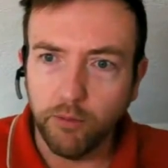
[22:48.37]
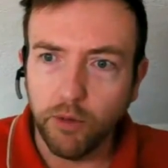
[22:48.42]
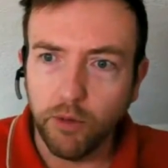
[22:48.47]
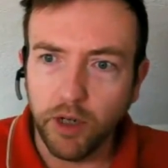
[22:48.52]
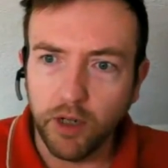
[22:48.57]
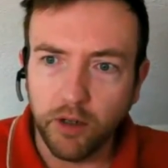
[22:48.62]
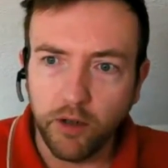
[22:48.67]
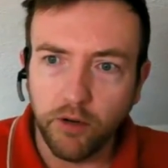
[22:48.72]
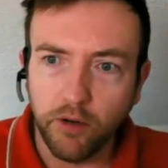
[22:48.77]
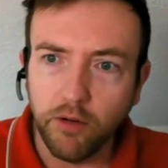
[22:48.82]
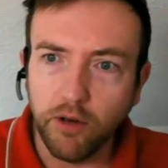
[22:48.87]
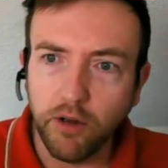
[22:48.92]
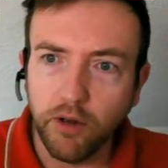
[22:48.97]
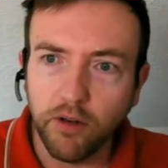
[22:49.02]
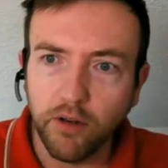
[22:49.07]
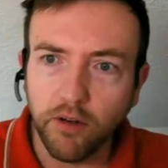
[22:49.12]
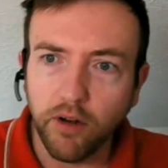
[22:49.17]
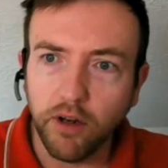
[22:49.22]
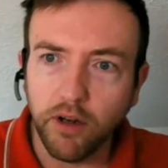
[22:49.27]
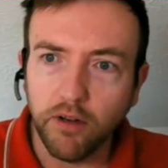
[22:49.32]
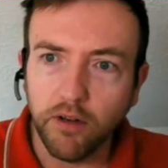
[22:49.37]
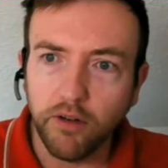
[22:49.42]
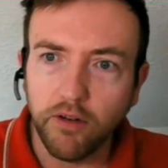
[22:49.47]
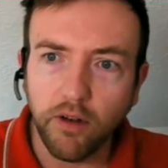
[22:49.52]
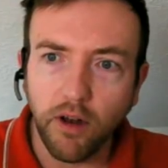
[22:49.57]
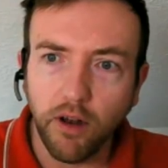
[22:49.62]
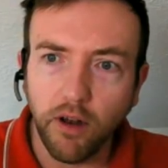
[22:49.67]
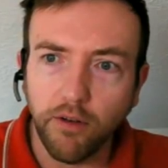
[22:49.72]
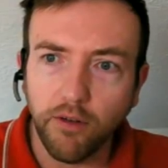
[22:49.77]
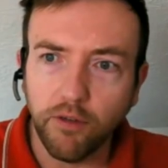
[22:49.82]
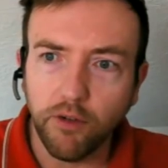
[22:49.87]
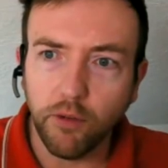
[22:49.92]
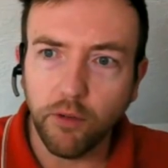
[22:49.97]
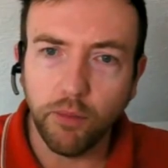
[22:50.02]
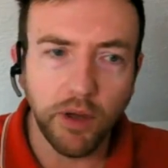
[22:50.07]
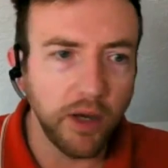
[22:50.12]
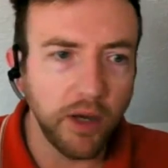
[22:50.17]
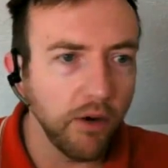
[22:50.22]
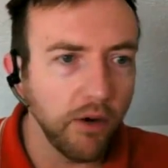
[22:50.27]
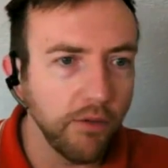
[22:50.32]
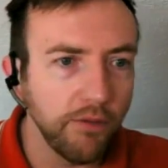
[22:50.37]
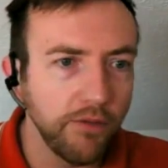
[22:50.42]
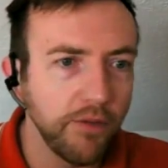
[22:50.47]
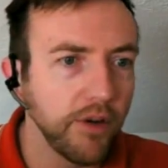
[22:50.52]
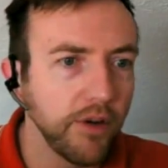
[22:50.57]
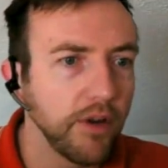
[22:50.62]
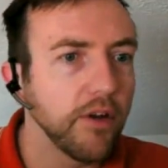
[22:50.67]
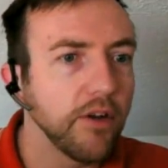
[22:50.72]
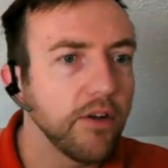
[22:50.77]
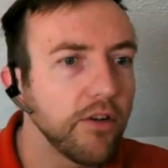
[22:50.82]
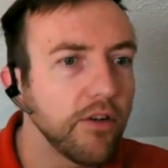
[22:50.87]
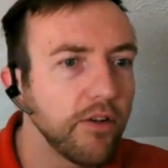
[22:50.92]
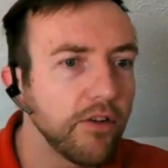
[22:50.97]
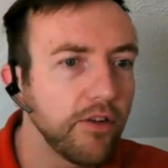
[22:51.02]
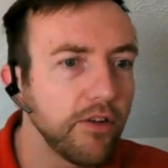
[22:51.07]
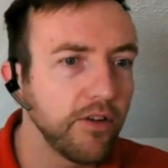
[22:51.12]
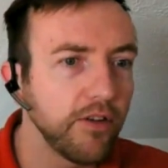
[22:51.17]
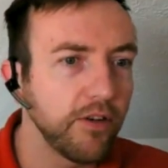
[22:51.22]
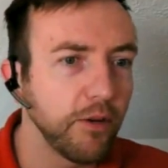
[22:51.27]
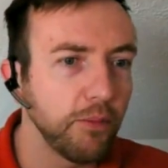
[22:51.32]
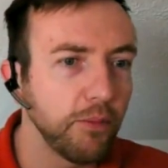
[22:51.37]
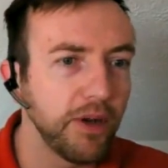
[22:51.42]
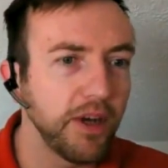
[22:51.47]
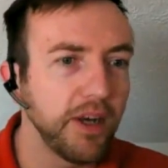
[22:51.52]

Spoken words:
we do design stuff to be obvious, to